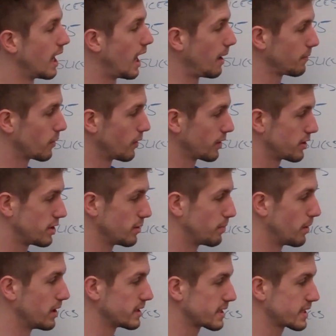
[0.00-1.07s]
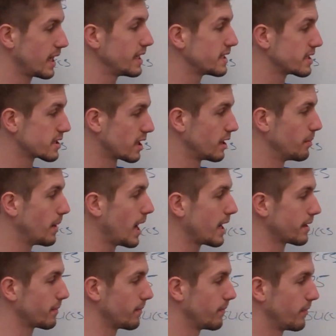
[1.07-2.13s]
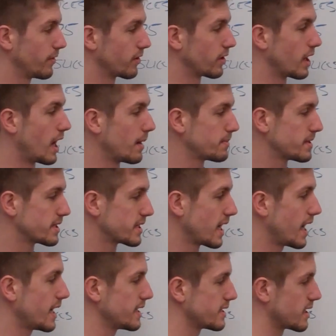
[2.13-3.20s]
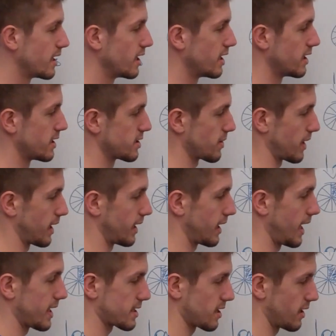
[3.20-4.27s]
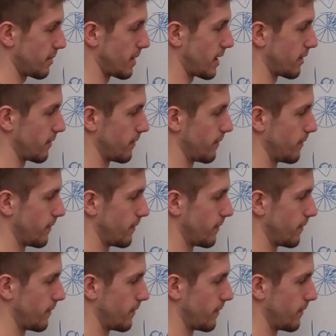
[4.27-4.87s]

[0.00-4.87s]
I'm going to put slices on the bottom. They're on opposite sides, so I can cancel them out.